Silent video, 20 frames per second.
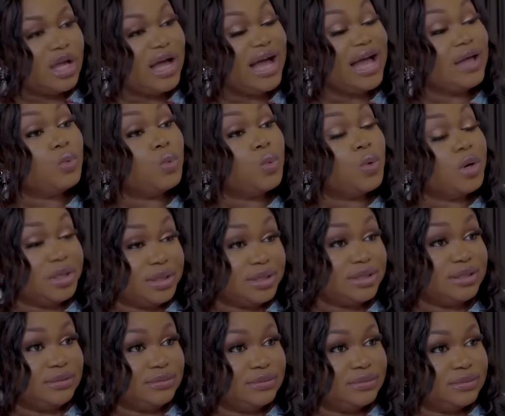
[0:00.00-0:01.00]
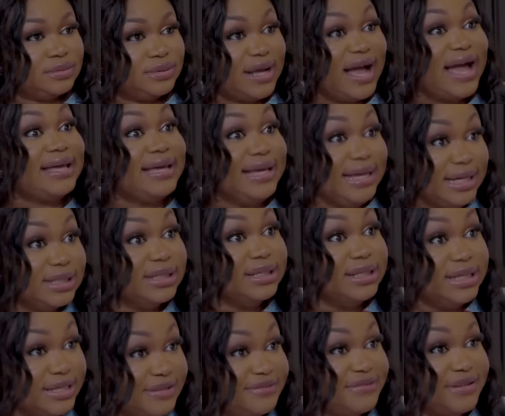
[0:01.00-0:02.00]
I work. I earn a
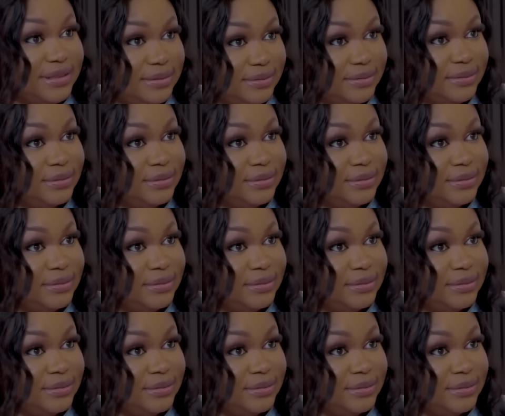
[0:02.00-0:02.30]
living.